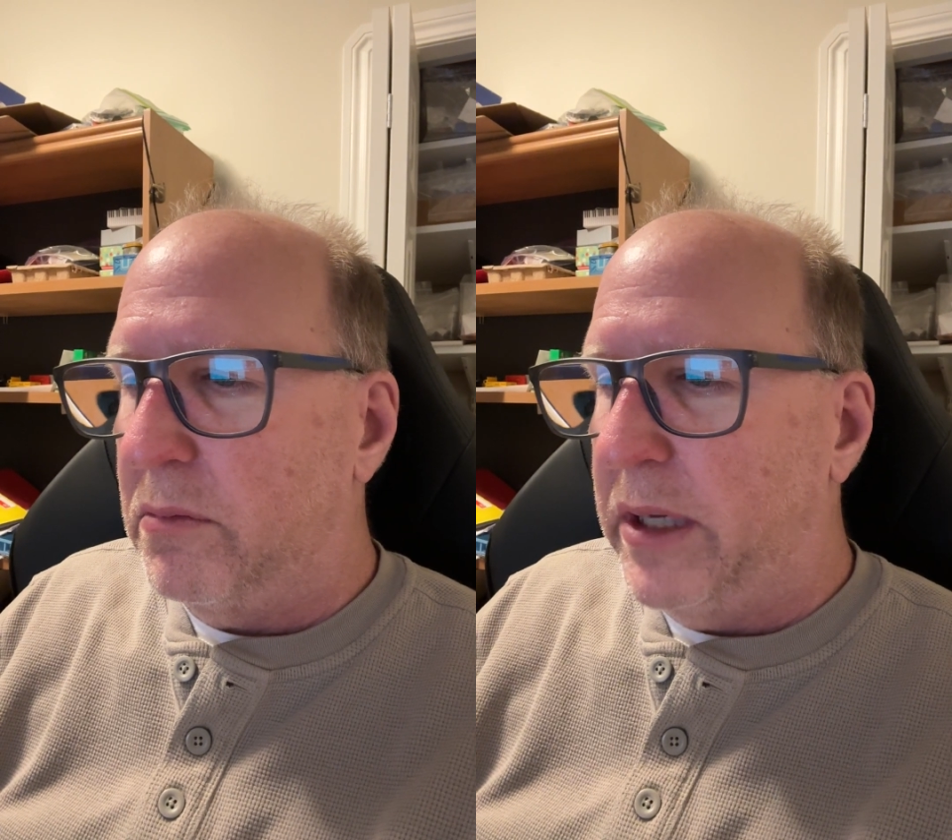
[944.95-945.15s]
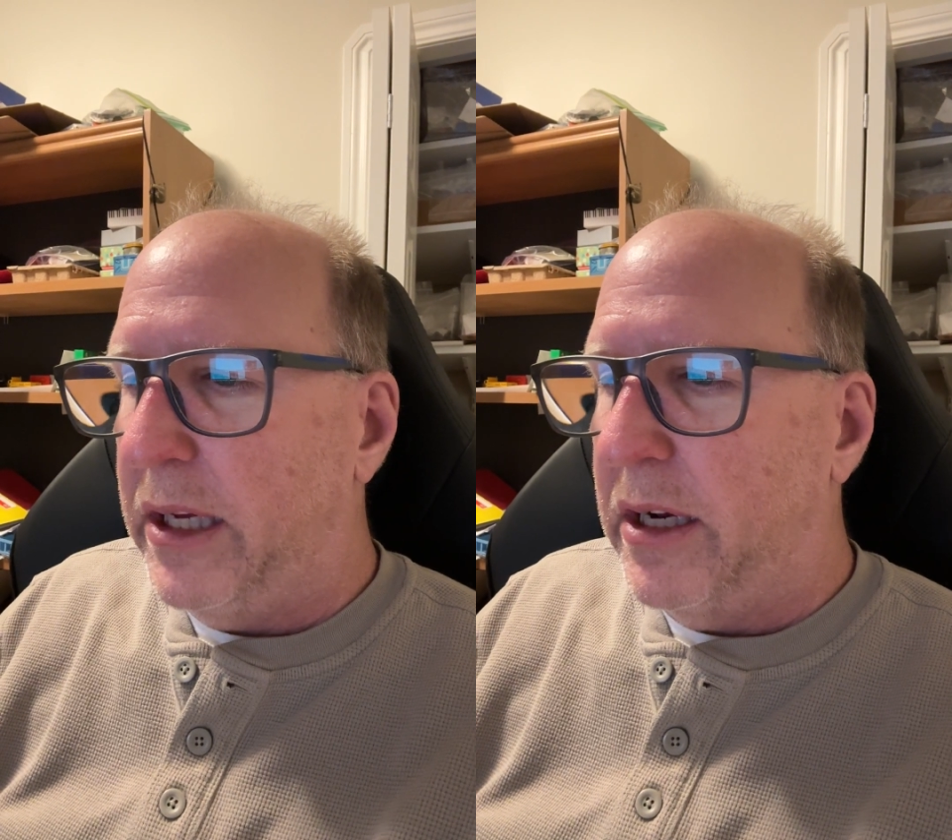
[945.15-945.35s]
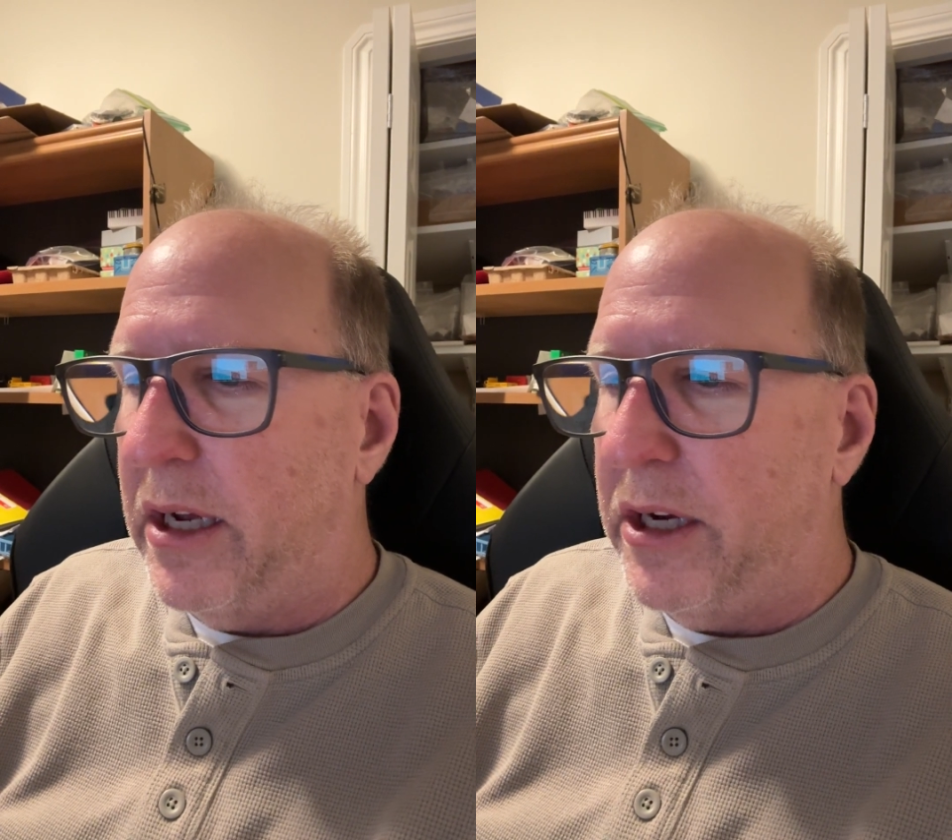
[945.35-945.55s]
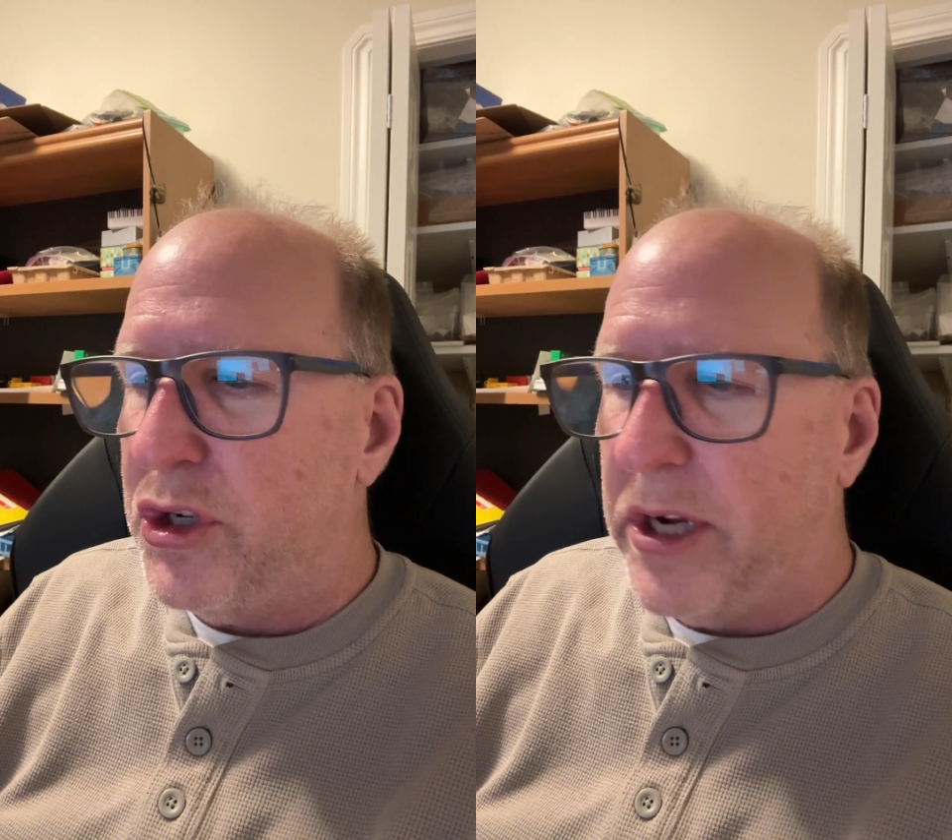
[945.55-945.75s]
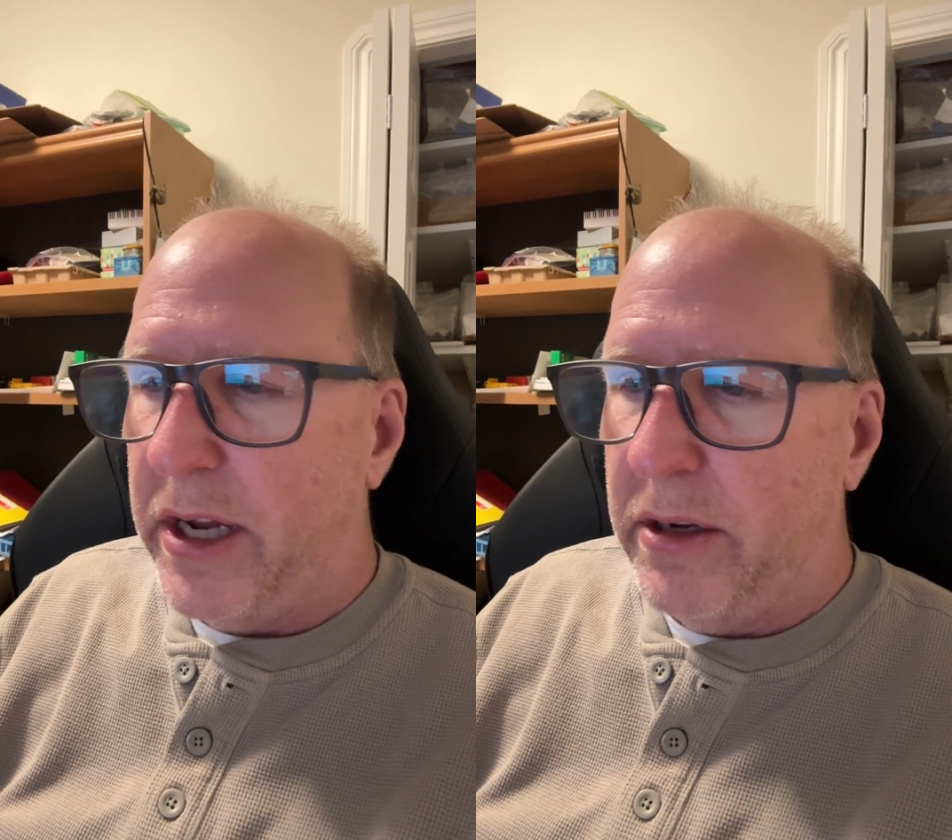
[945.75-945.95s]
he and I
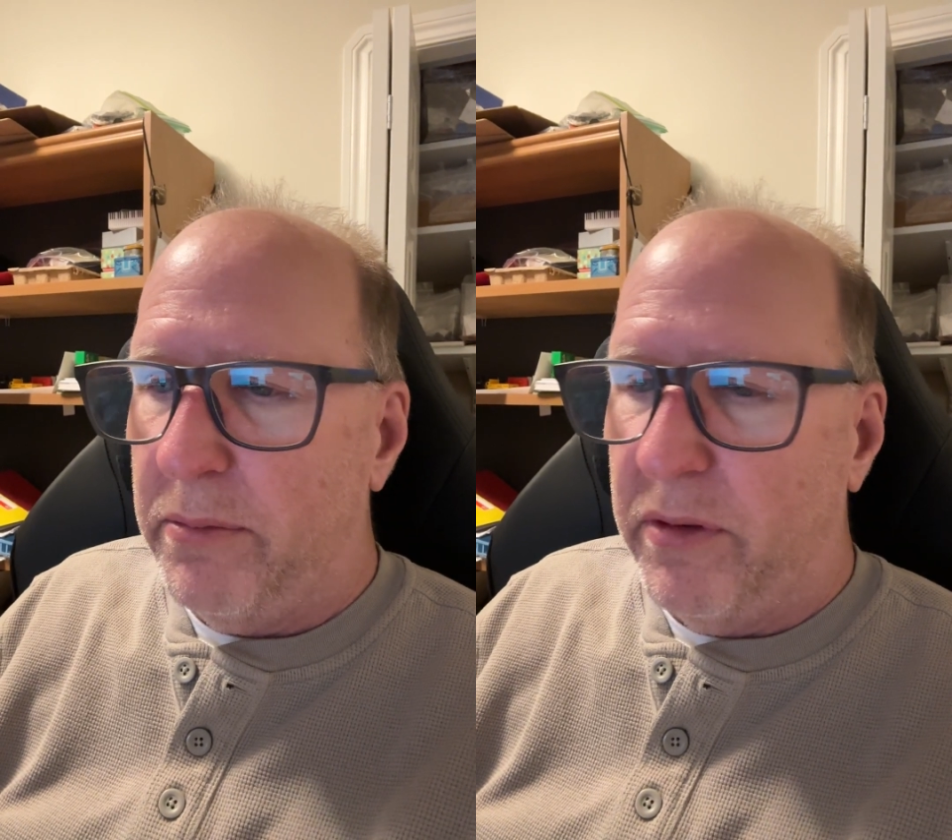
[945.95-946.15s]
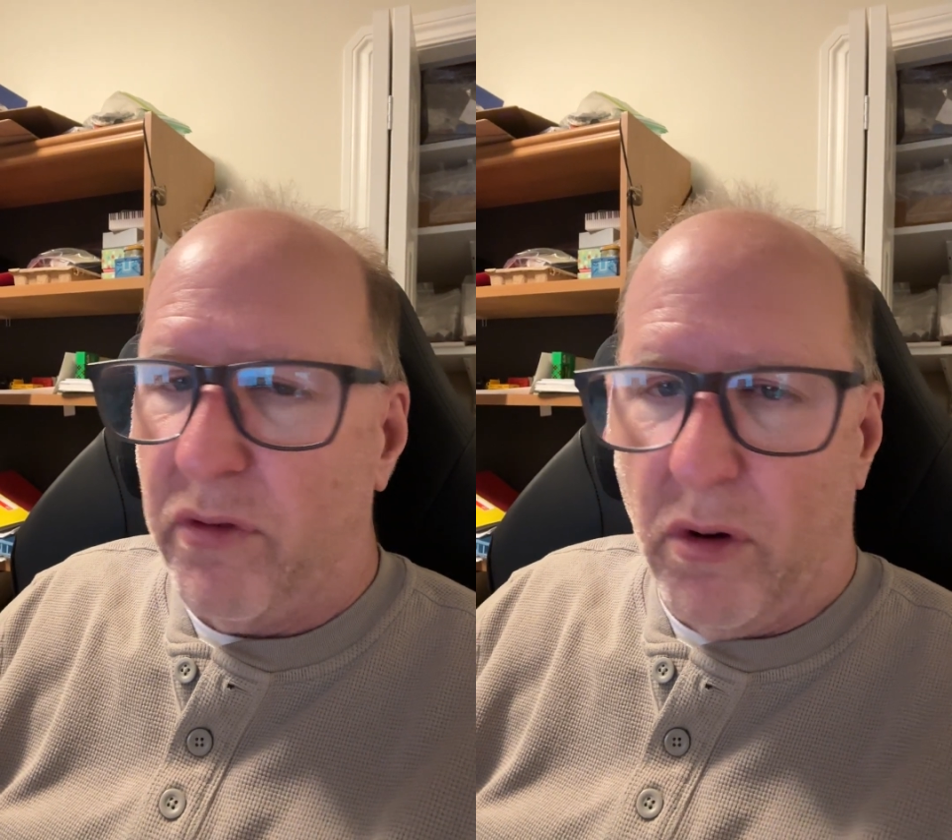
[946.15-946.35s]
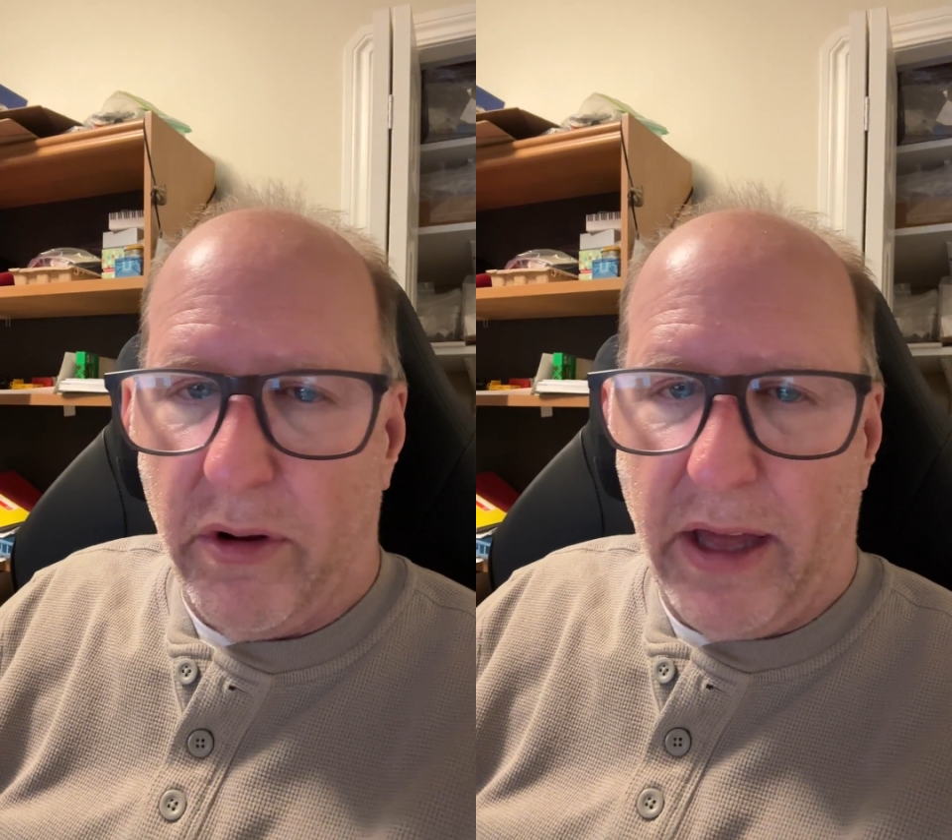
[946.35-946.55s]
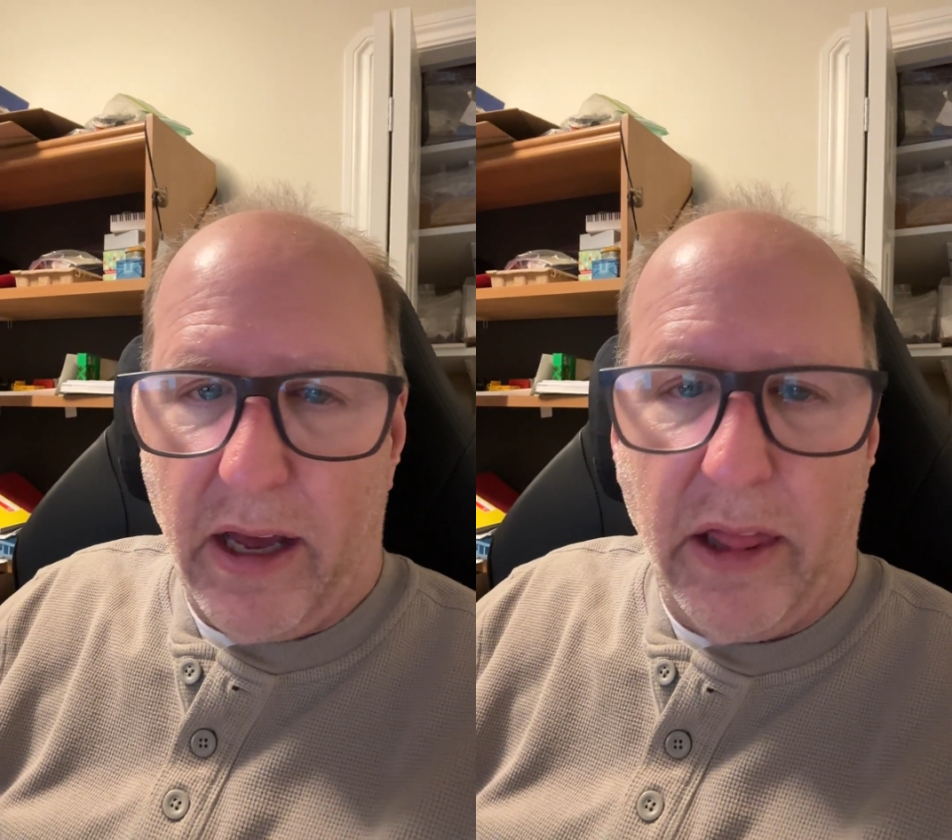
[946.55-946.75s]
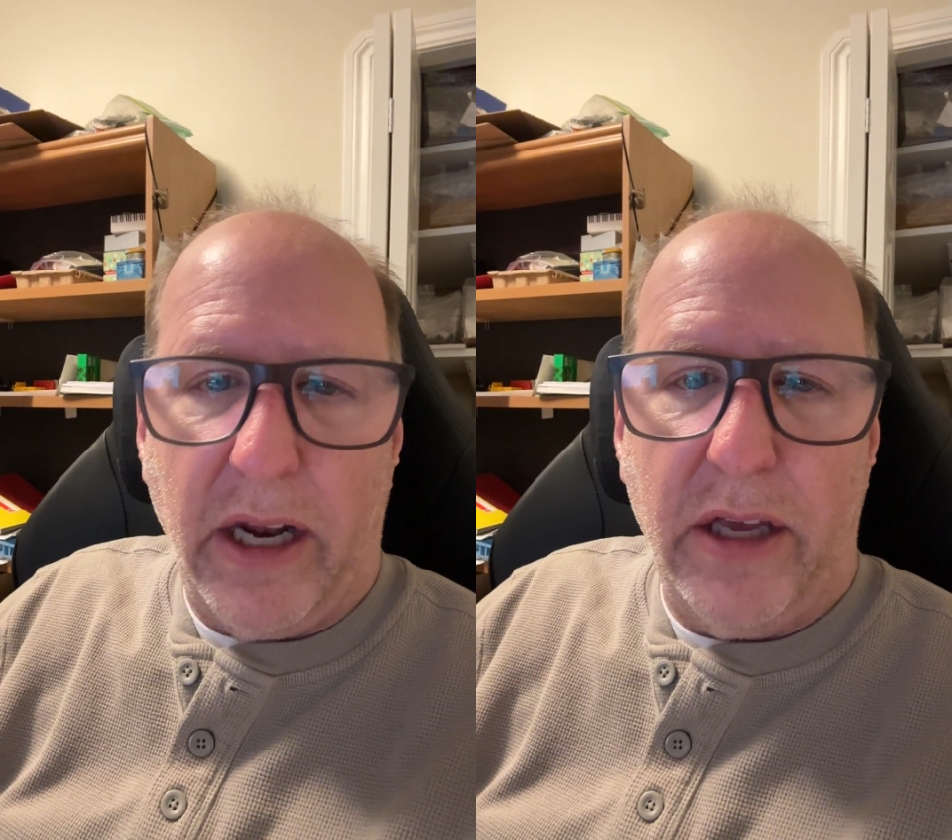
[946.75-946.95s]
chatted before the
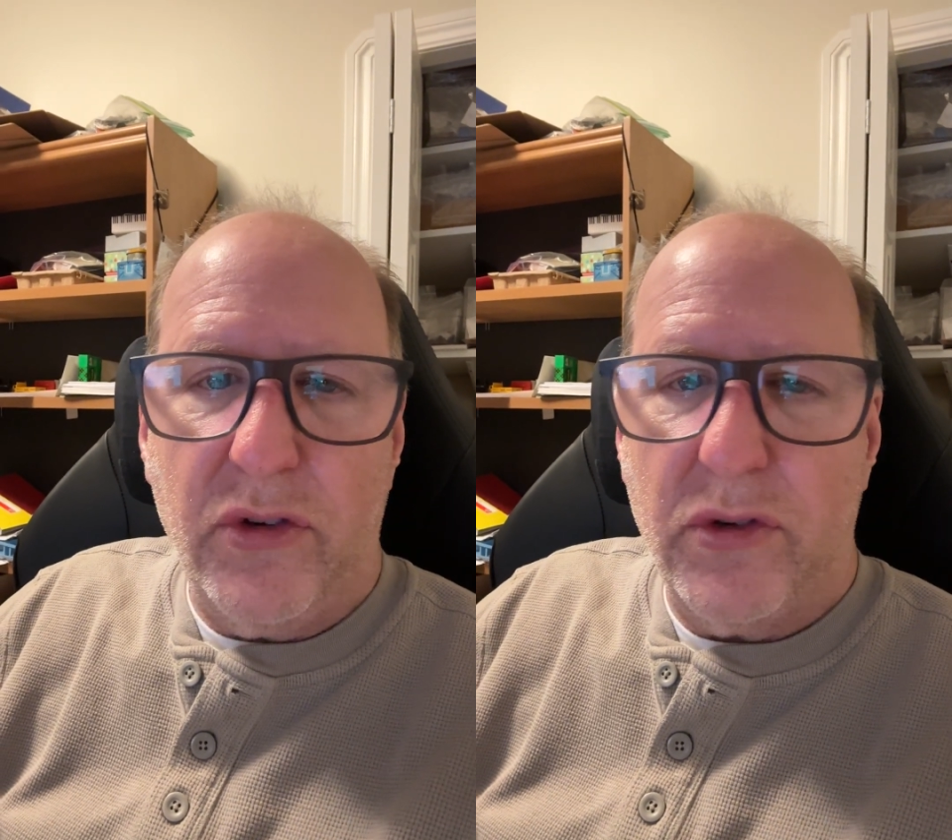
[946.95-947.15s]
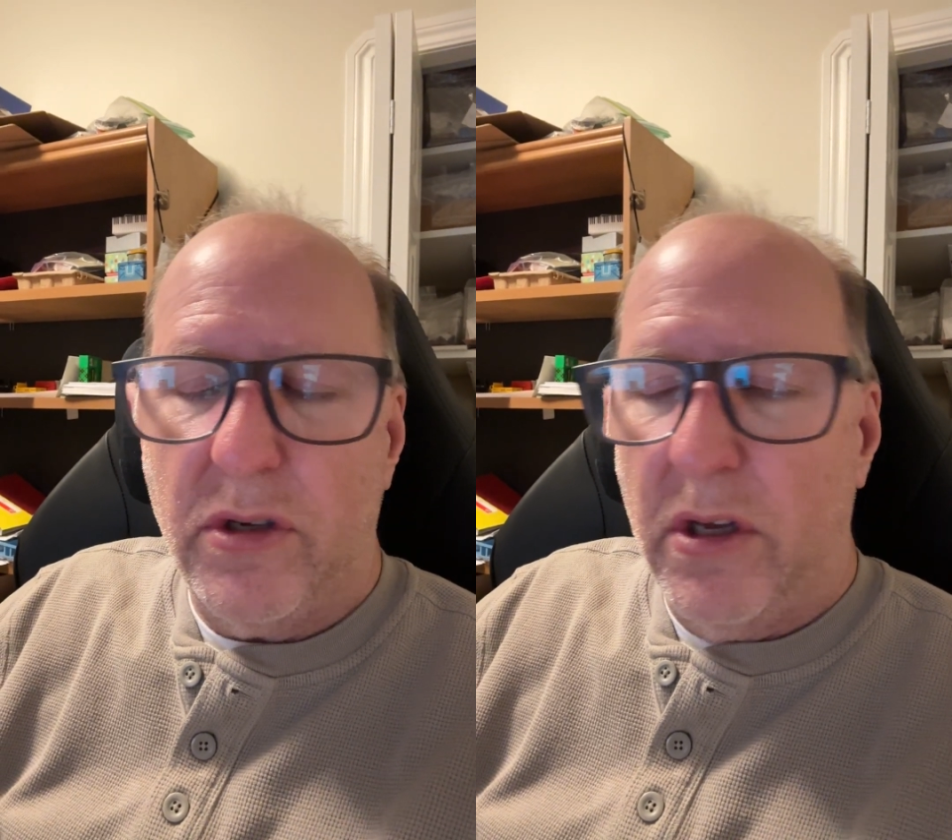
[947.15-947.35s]
holidays,